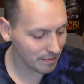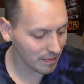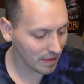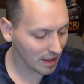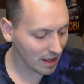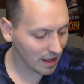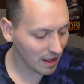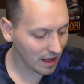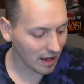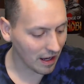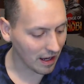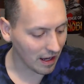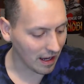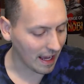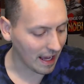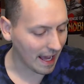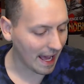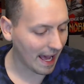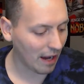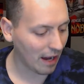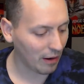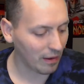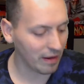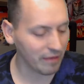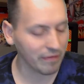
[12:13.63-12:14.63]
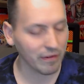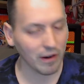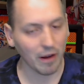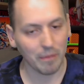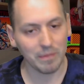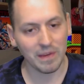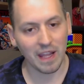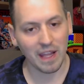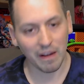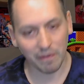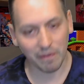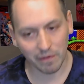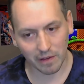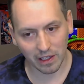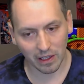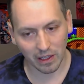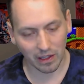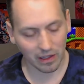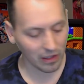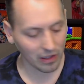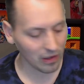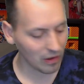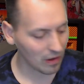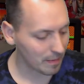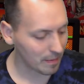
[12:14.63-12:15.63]
However, I'm definitely going to
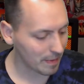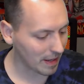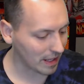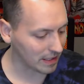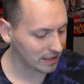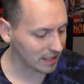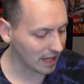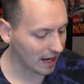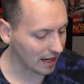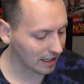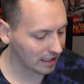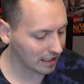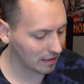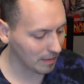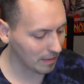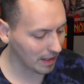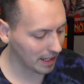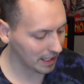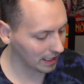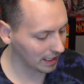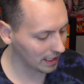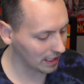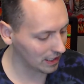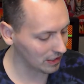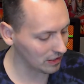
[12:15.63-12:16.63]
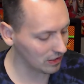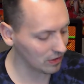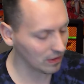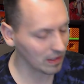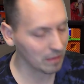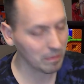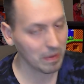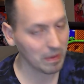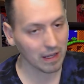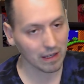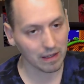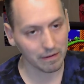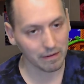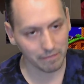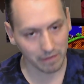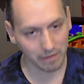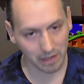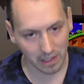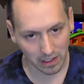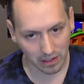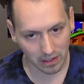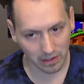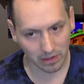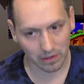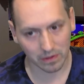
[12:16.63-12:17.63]
go about documenting it, doing pickup
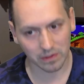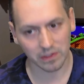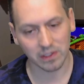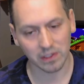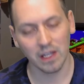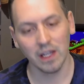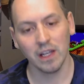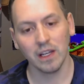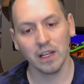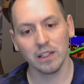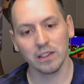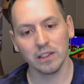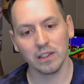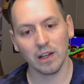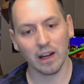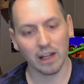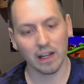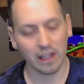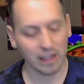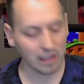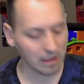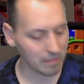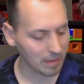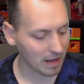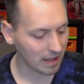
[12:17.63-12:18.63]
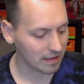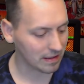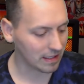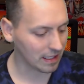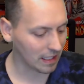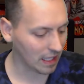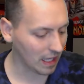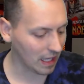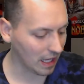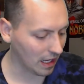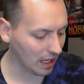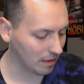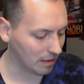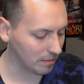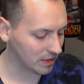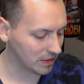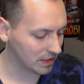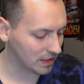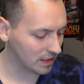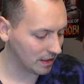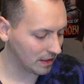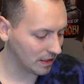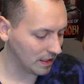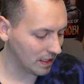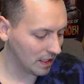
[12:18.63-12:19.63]
videos, talking about the
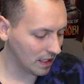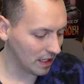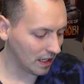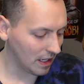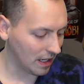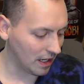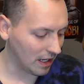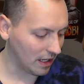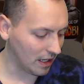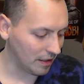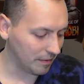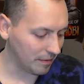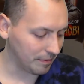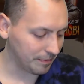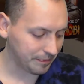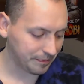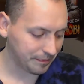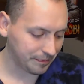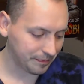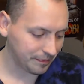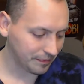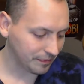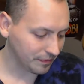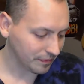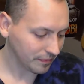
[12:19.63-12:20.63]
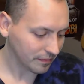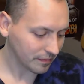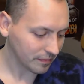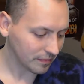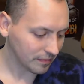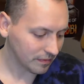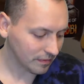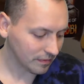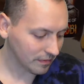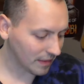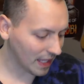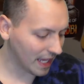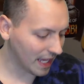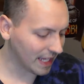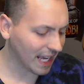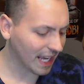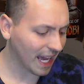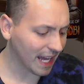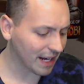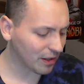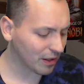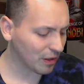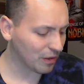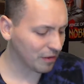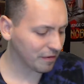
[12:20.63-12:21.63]
games, and kind of
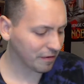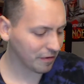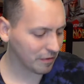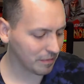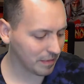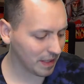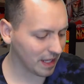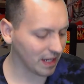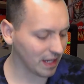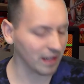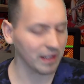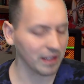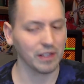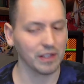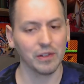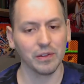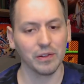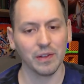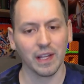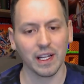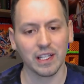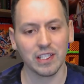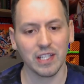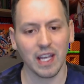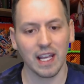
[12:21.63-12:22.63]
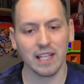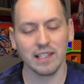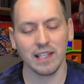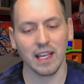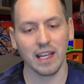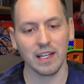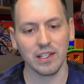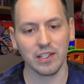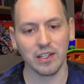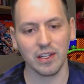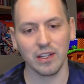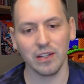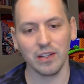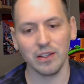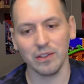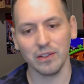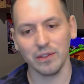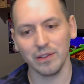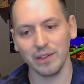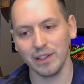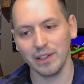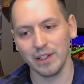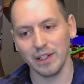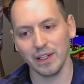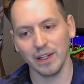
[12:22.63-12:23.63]
go from there. You know, like Chase HQ,
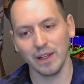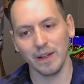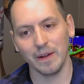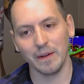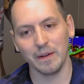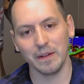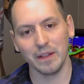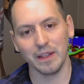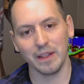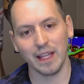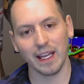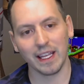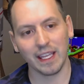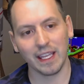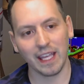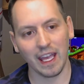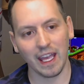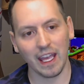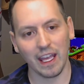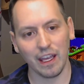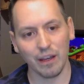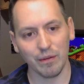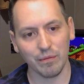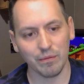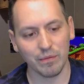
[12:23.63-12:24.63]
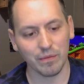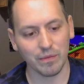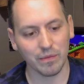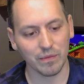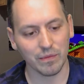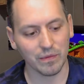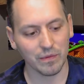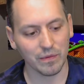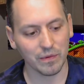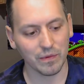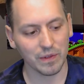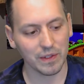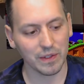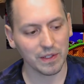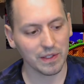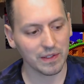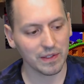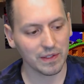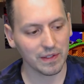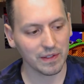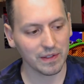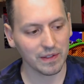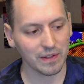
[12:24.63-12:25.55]
that game was,